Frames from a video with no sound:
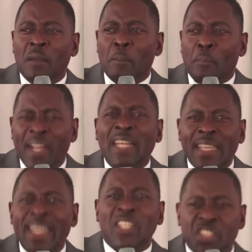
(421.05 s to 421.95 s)
bring
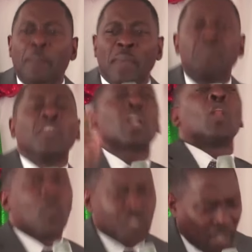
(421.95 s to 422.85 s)
leadership even closer